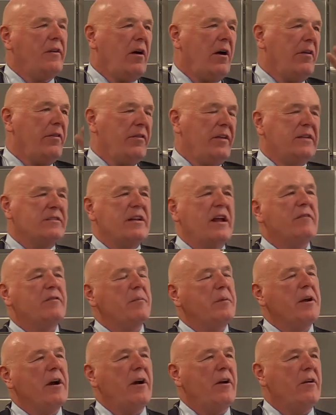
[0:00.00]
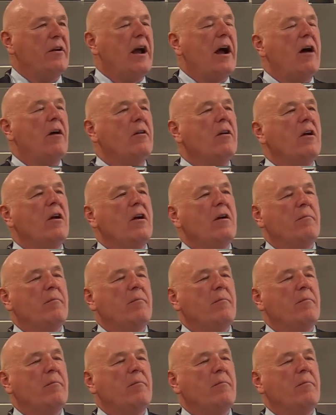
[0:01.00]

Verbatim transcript: All things that have to be ironed out,